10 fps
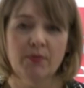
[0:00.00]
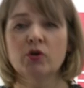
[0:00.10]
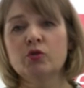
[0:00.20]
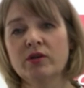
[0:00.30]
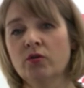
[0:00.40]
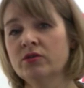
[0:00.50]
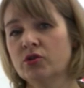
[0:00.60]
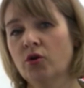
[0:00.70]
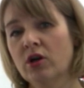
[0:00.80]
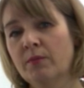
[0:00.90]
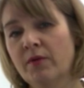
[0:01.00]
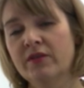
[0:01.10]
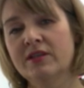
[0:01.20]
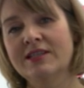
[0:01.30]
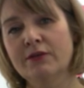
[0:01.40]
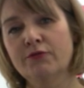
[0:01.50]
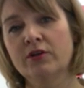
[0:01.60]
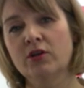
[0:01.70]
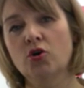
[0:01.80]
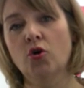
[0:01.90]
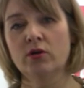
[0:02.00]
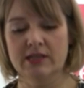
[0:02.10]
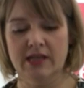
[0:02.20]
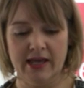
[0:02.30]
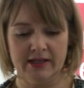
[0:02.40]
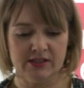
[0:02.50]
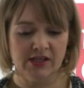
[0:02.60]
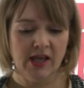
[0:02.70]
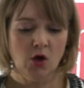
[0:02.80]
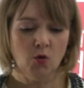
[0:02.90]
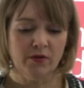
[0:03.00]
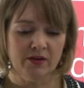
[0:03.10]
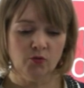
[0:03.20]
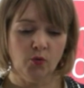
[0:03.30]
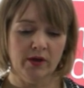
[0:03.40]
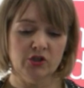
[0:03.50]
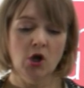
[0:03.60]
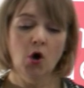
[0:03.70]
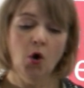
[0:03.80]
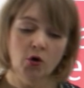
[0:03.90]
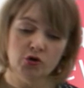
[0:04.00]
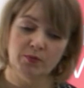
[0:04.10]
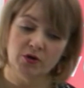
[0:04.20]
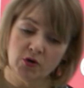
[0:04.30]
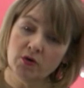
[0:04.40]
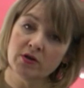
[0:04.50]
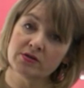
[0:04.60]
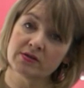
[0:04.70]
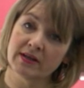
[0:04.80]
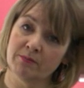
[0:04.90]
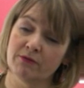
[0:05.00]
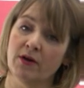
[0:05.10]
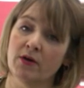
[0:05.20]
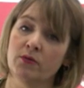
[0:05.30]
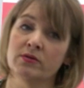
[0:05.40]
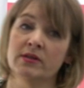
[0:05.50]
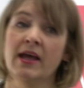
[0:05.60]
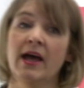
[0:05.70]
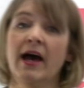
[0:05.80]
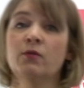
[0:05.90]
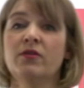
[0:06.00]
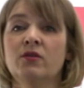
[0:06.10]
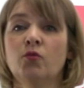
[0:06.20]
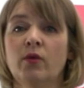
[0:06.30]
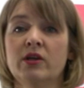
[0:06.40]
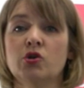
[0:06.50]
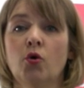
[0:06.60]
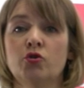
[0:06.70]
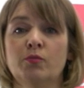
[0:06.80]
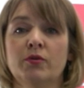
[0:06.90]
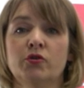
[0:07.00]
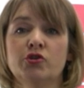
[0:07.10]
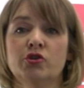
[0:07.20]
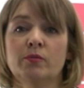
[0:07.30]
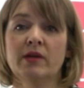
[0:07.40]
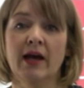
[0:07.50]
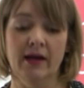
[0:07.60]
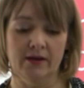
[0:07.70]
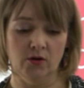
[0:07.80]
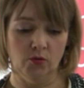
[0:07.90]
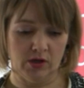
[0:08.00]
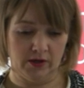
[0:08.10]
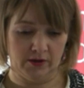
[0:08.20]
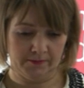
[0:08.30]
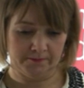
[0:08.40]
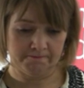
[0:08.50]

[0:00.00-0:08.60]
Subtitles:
because we're going to talk about the different contexts within which entrepreneurs can be found and within which entrepreneurship can occur.